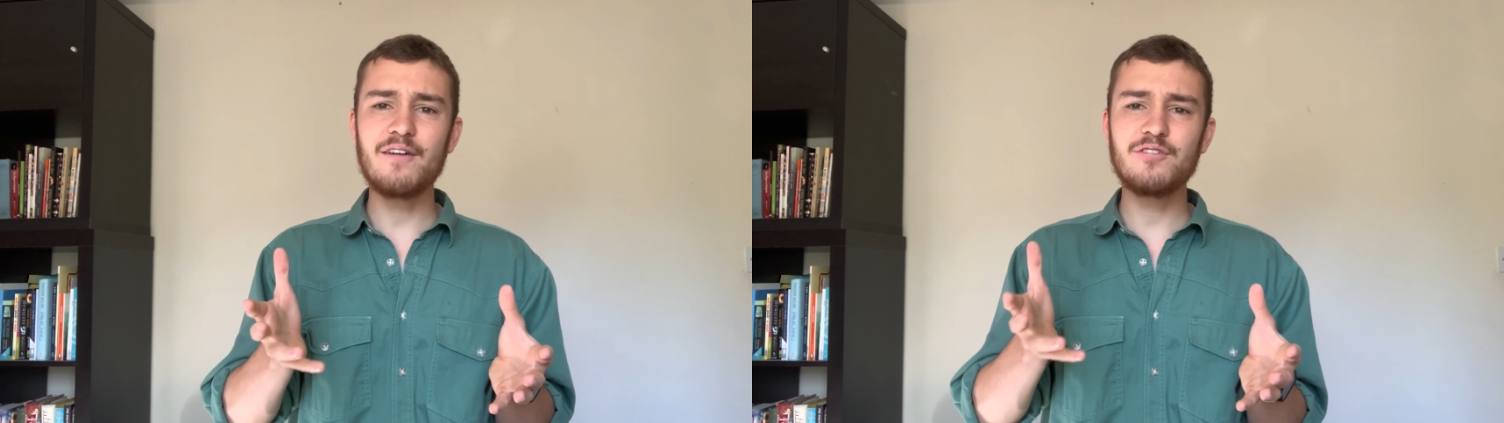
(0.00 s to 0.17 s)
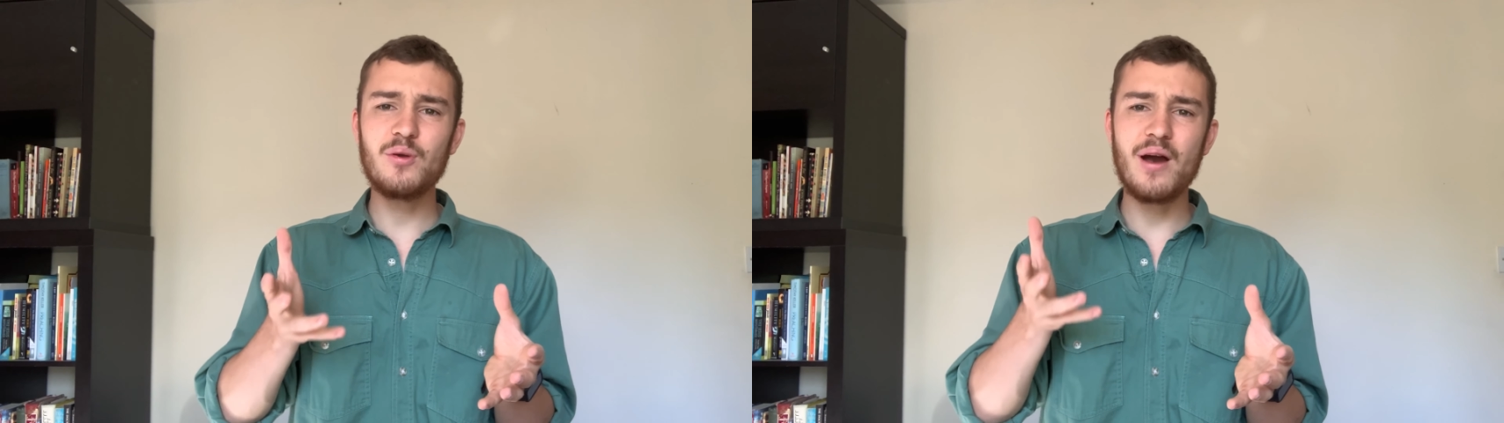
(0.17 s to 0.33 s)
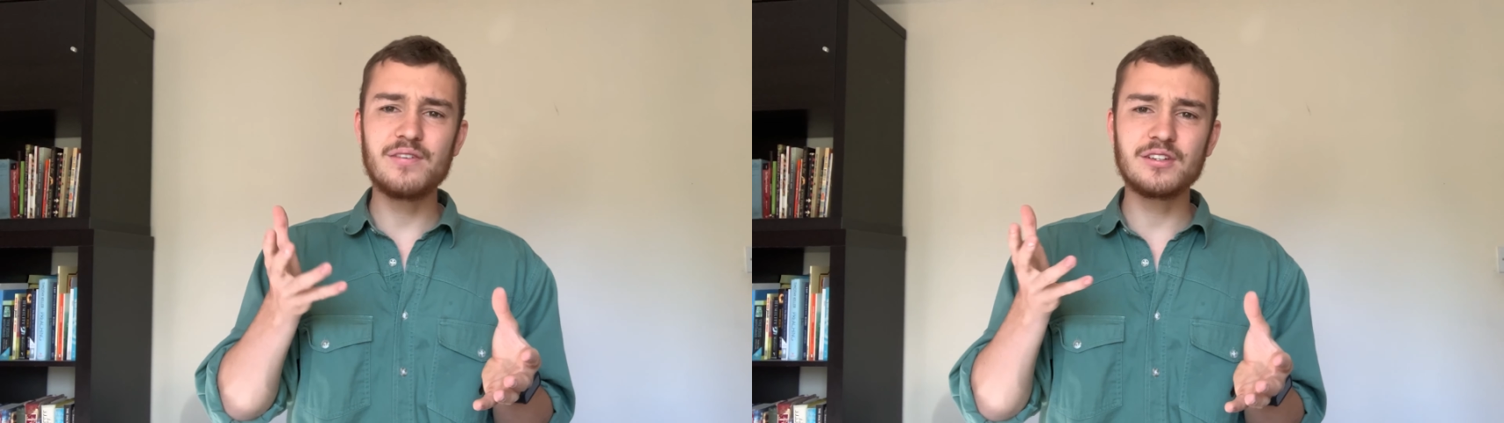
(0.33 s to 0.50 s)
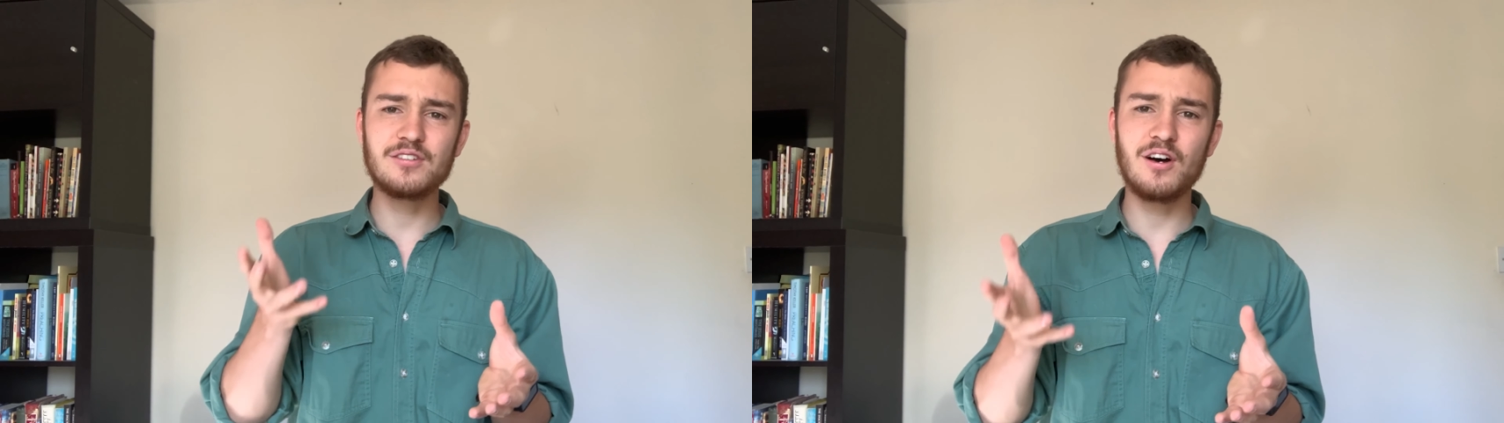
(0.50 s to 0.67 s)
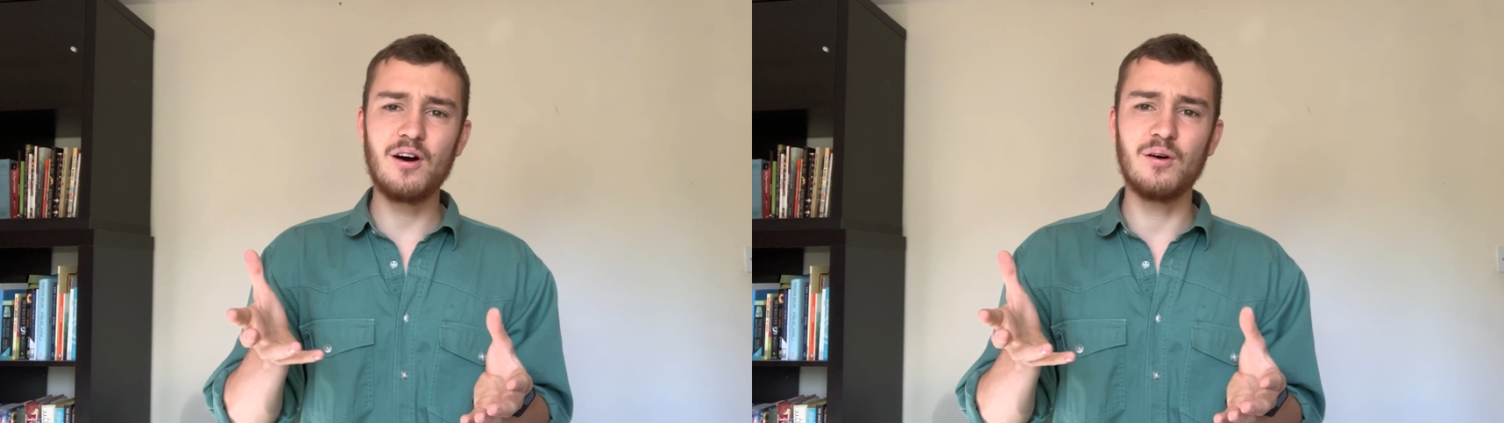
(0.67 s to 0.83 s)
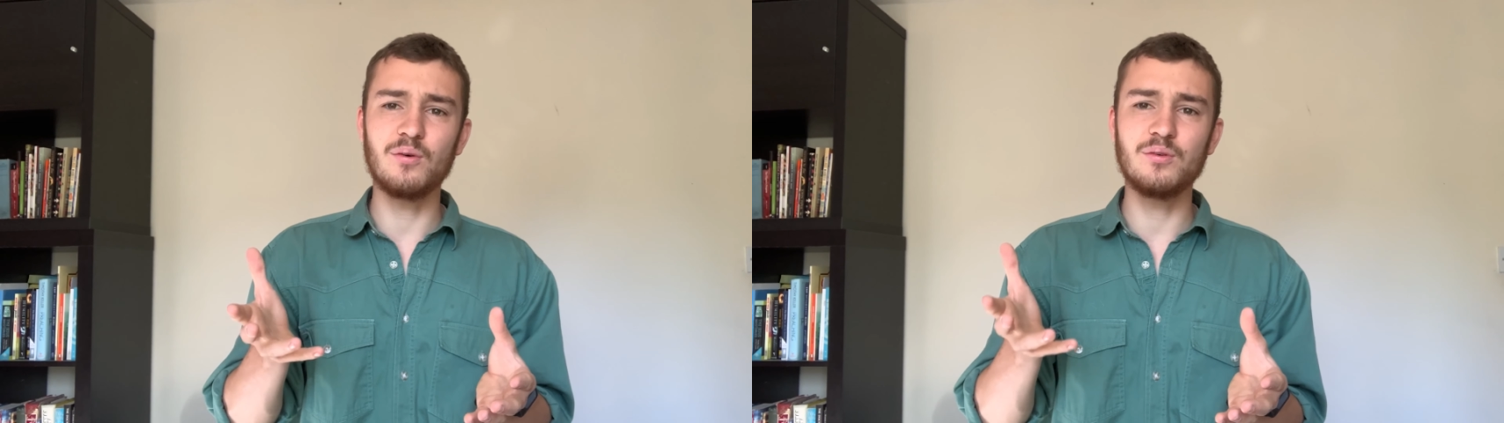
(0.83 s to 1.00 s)
you ever
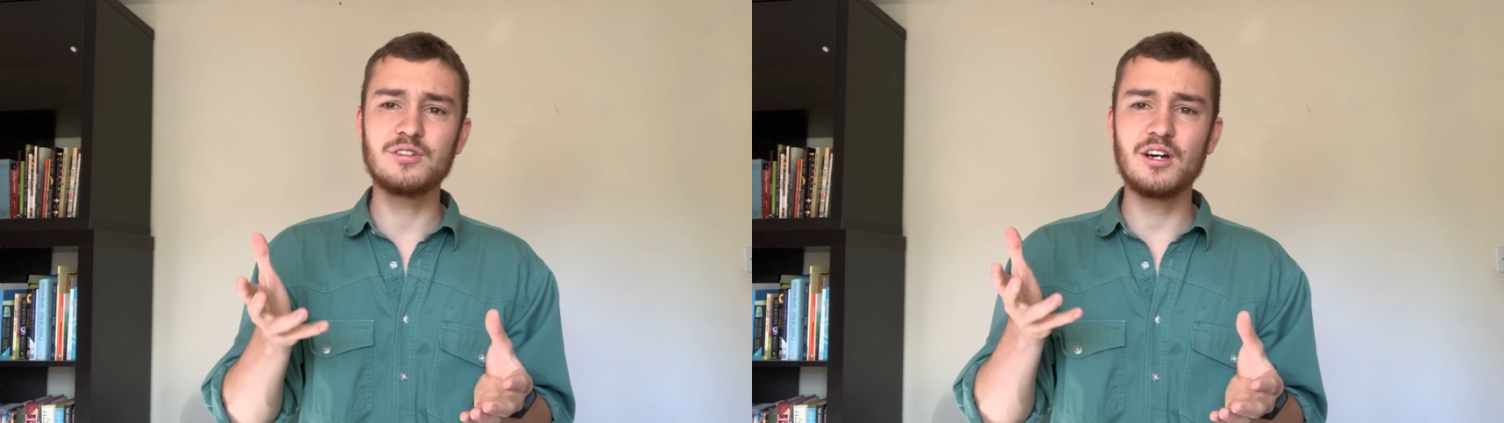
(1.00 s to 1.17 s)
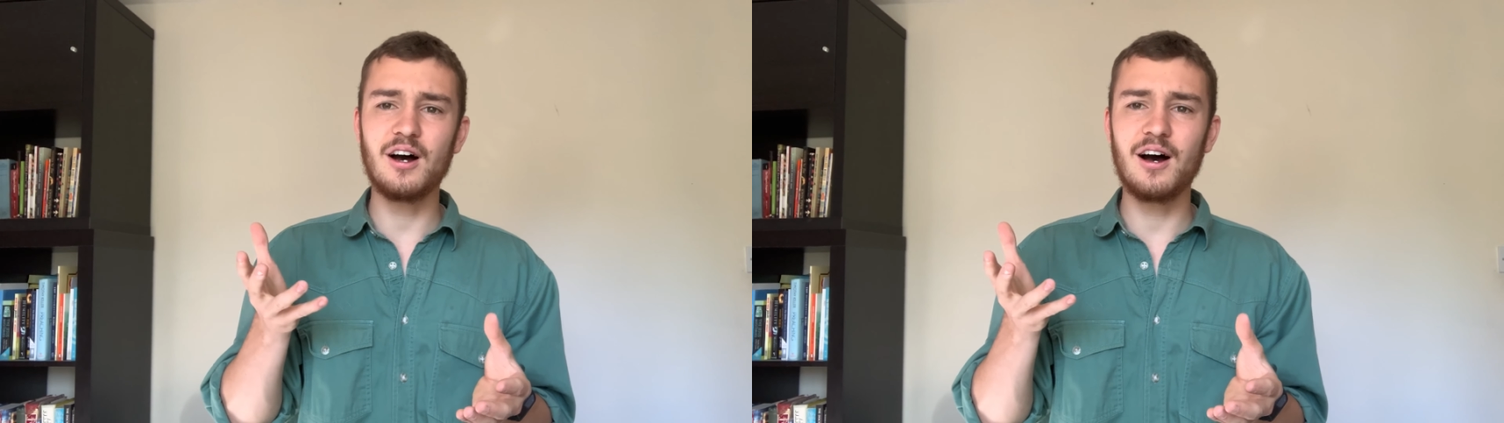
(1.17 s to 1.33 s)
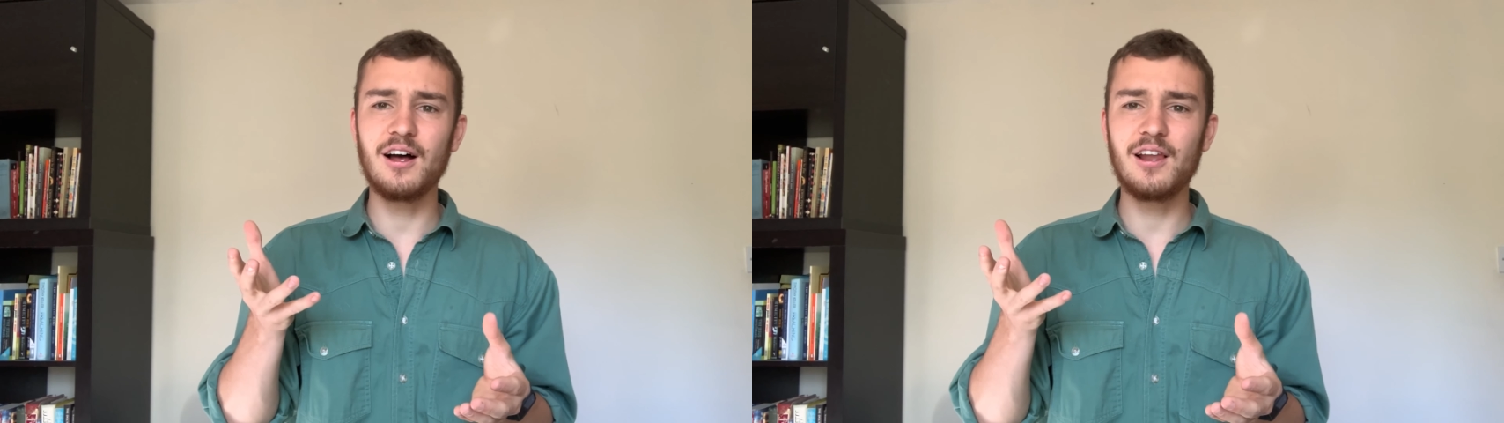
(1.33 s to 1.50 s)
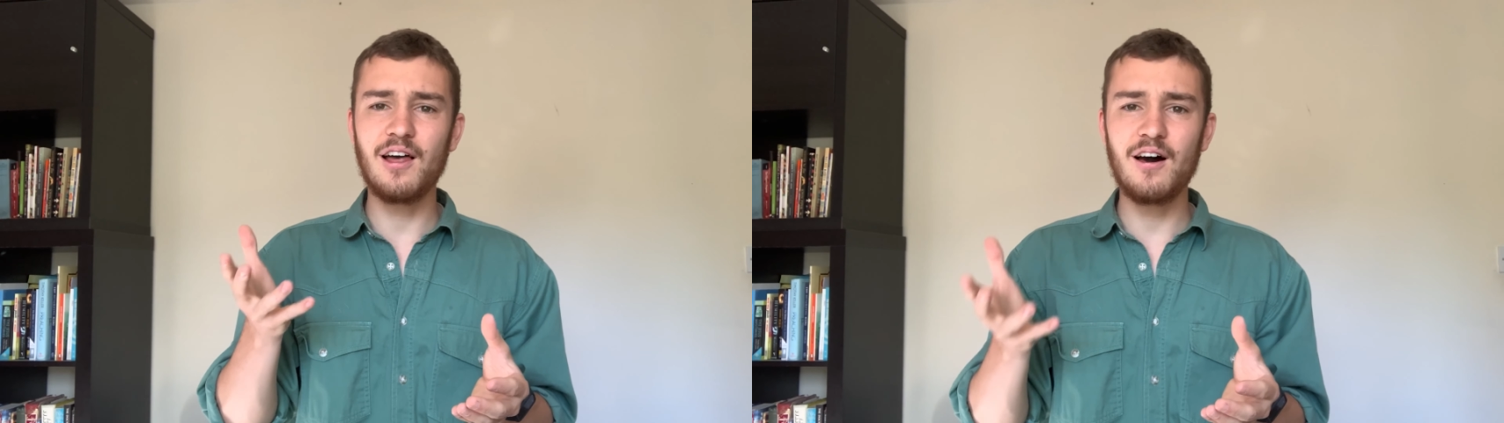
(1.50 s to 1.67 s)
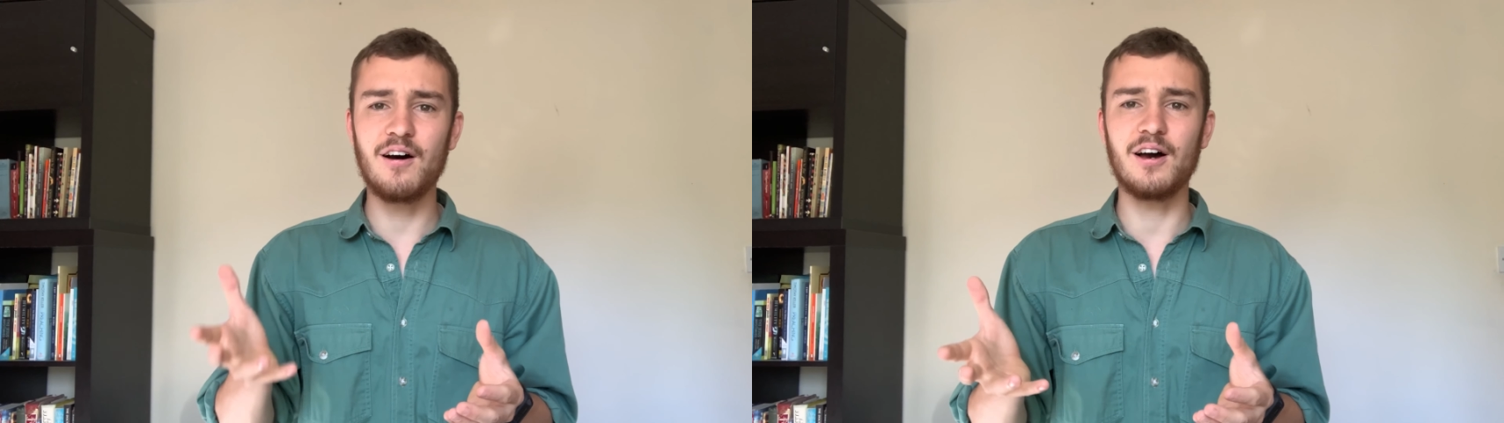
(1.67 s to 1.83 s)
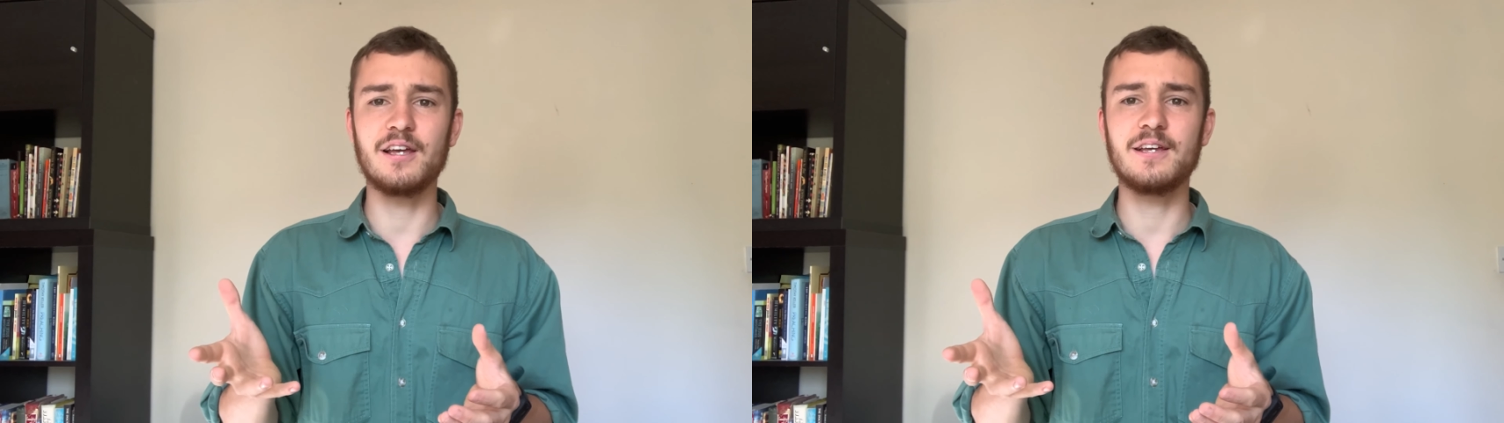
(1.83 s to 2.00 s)
told a
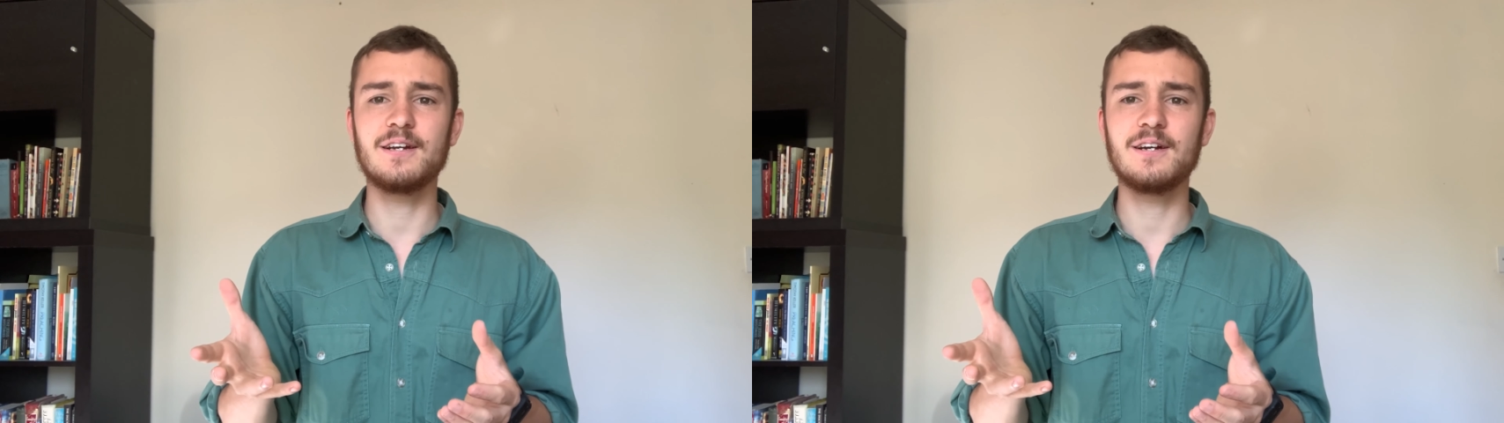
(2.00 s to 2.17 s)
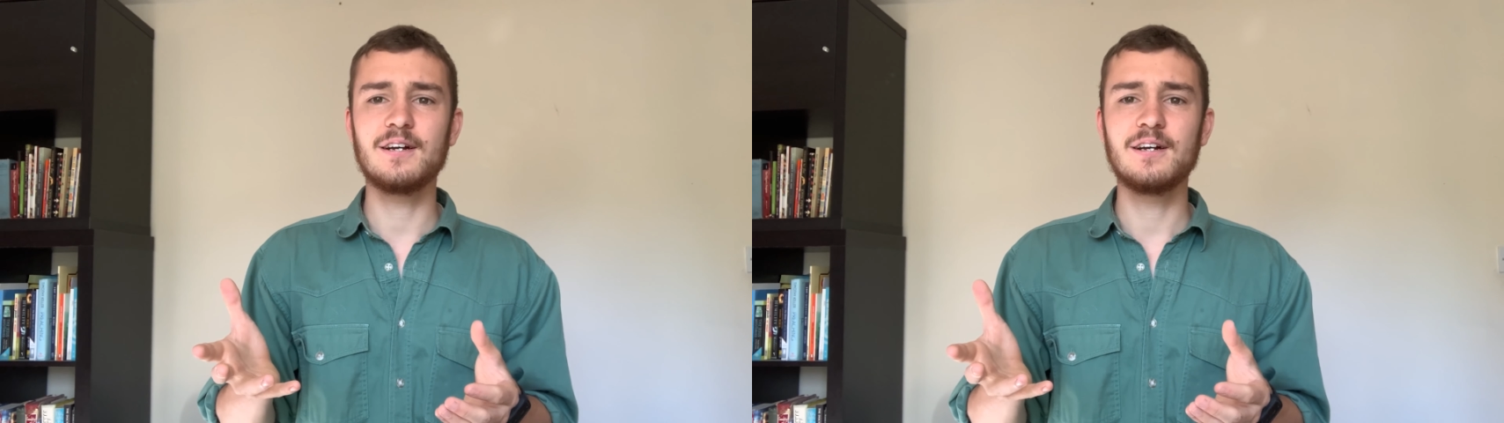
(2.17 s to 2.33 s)
lie?